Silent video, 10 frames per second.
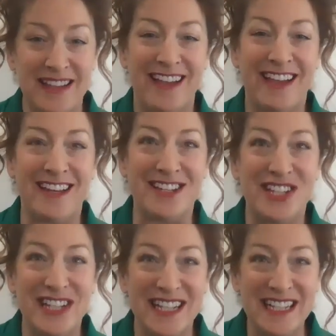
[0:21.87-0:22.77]
and
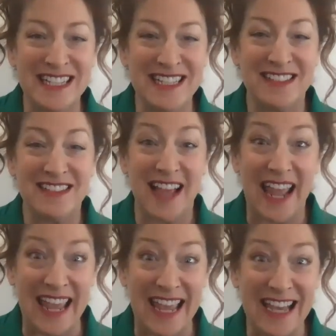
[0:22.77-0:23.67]
chickens
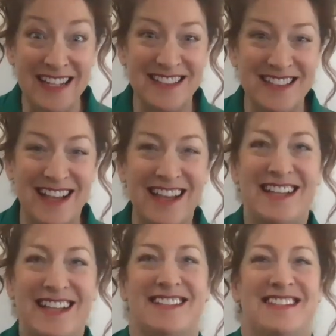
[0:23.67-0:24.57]
and
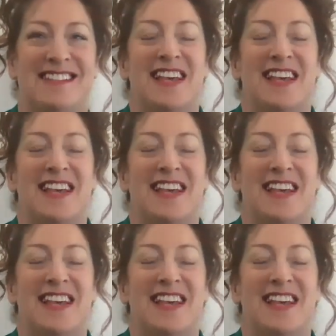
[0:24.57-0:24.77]
science.